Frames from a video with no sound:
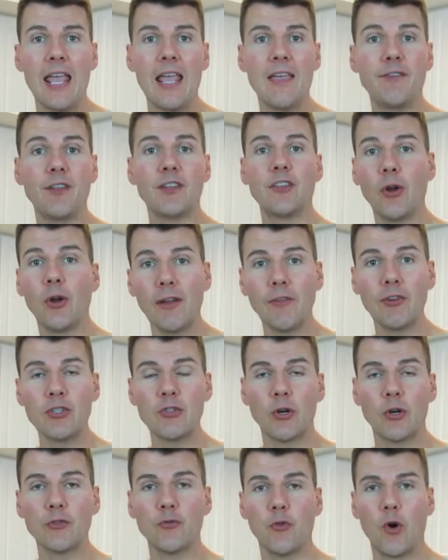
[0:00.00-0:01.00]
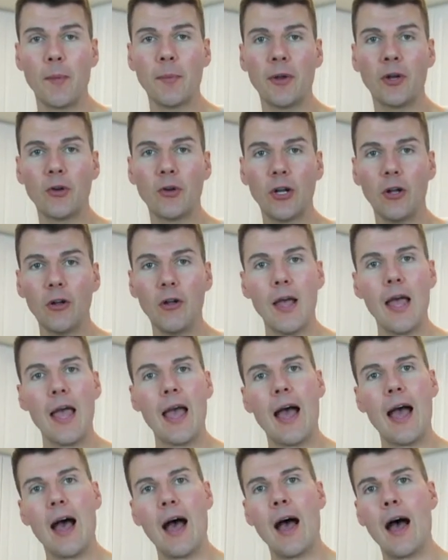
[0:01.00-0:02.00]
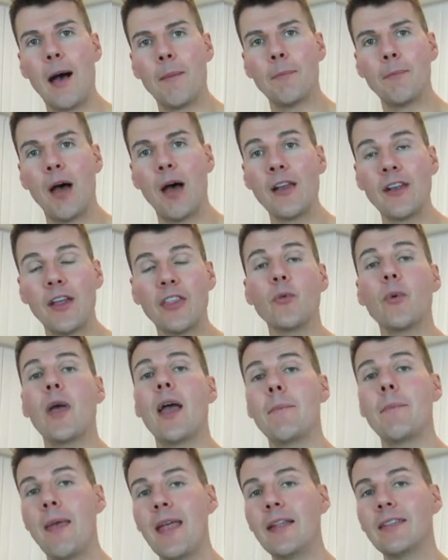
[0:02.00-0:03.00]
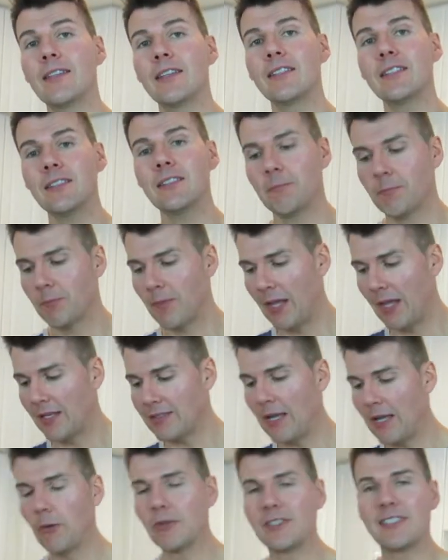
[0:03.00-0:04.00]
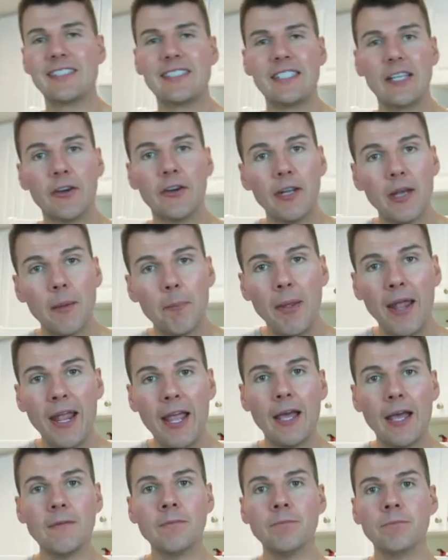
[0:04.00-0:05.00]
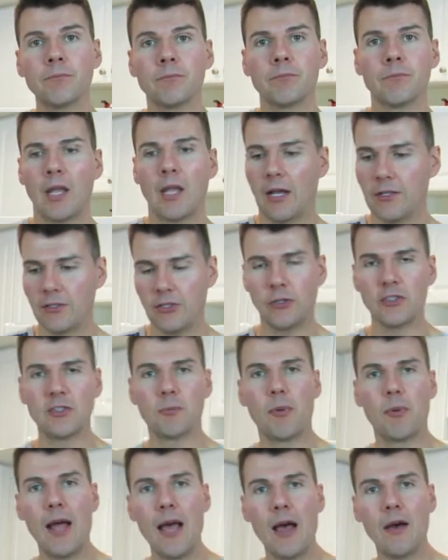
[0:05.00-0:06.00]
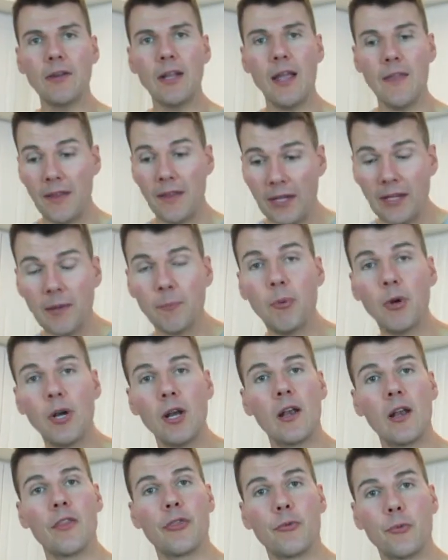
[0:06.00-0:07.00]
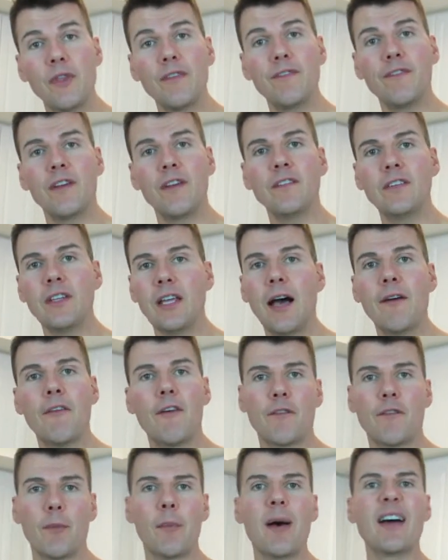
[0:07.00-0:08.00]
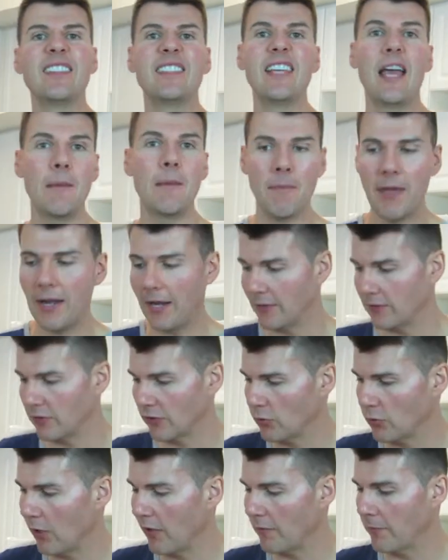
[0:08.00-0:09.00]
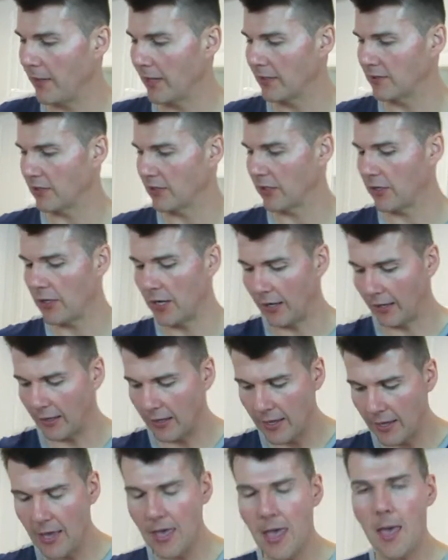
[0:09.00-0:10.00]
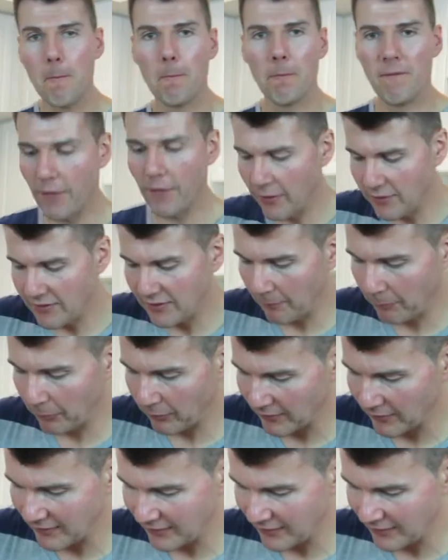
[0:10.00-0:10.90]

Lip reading: If you don't have a George Foreman grill, another way I make this is I would sear it in a pan until it's brown, and then I can put it in a 350 oven for about 10 minutes or 12 minutes to cook. Very simple to